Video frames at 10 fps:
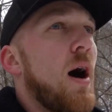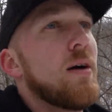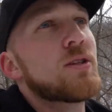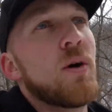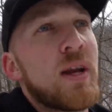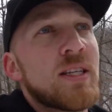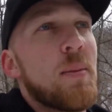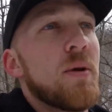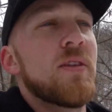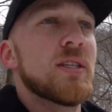So an
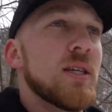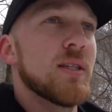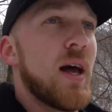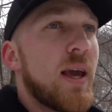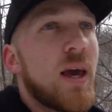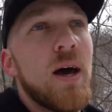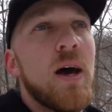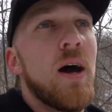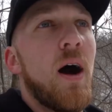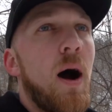example of this is like
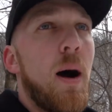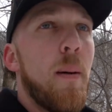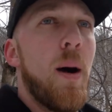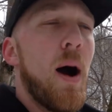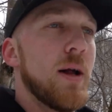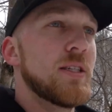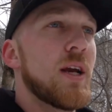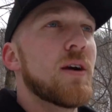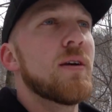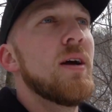a
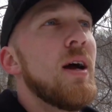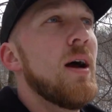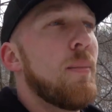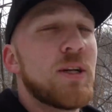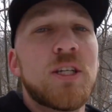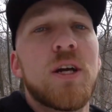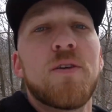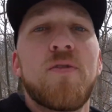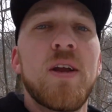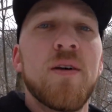bunch of deer
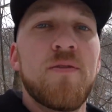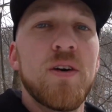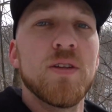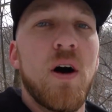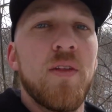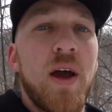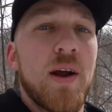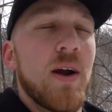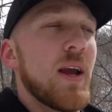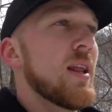feed in a field all
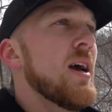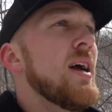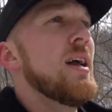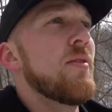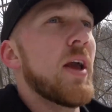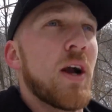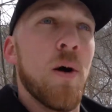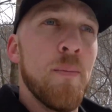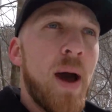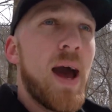night, right? They
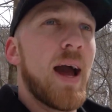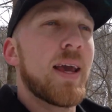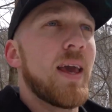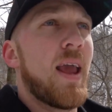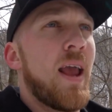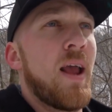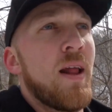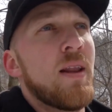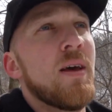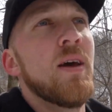come back,
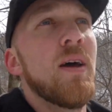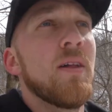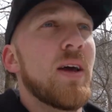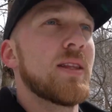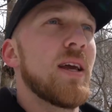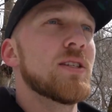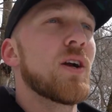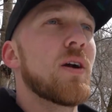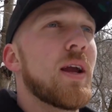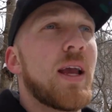and like
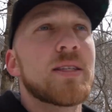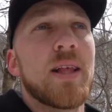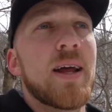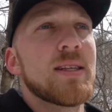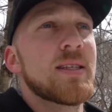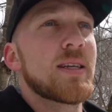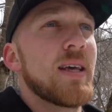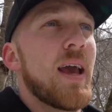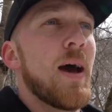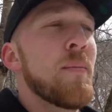it gets light at 6
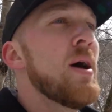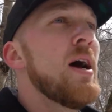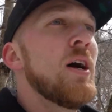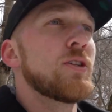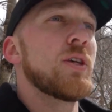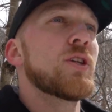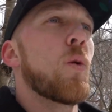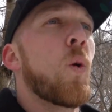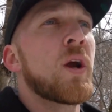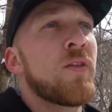a.m. So they start
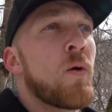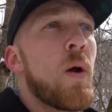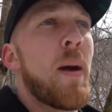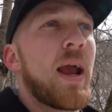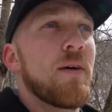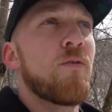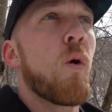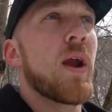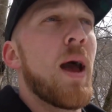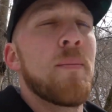working their way back at
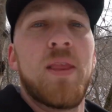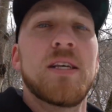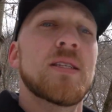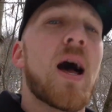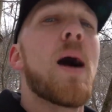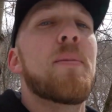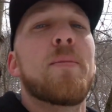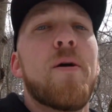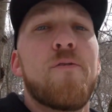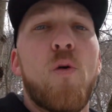4 a.m. They stop at
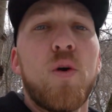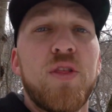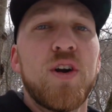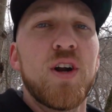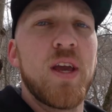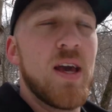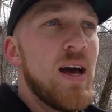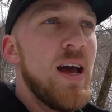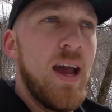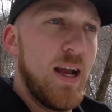about 4:30
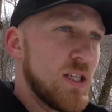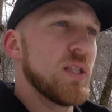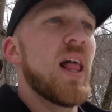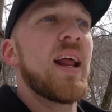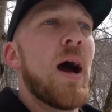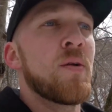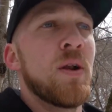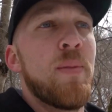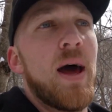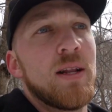and just lay down in
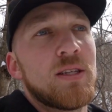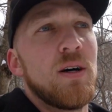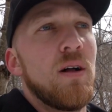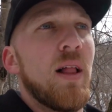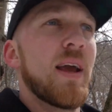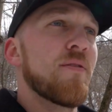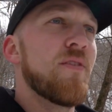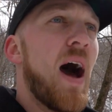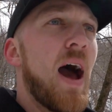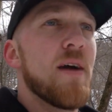a bed until like
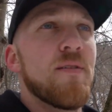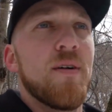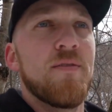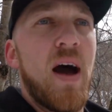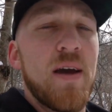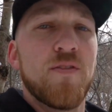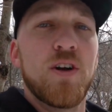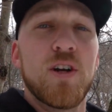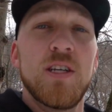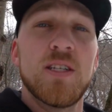
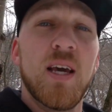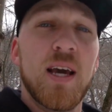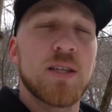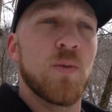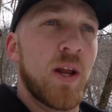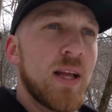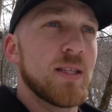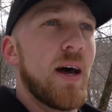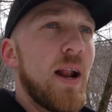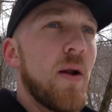5:30, 6 when it
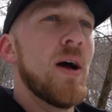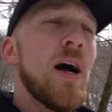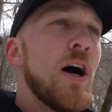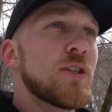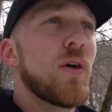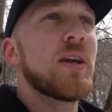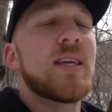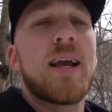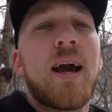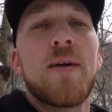gets light out. So they
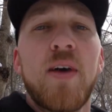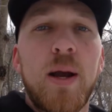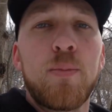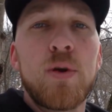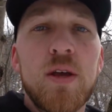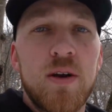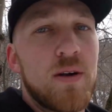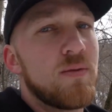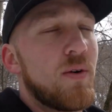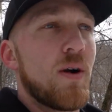take kind of like a
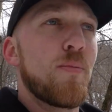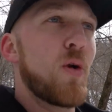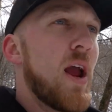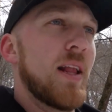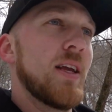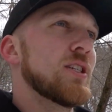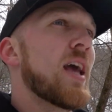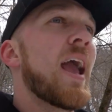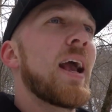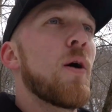breather or a break. They just
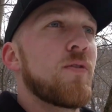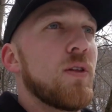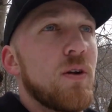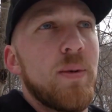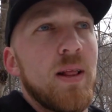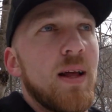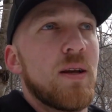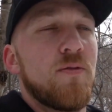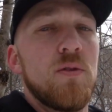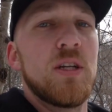hang out for a little bit, let
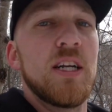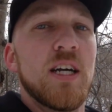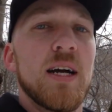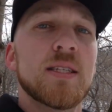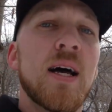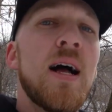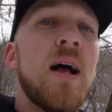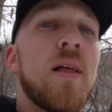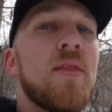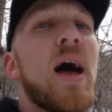their food digest.
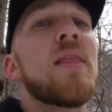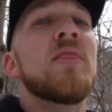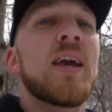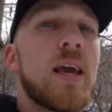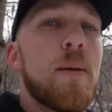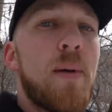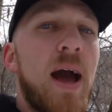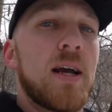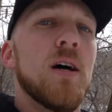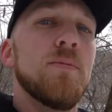Then they get
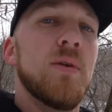back up,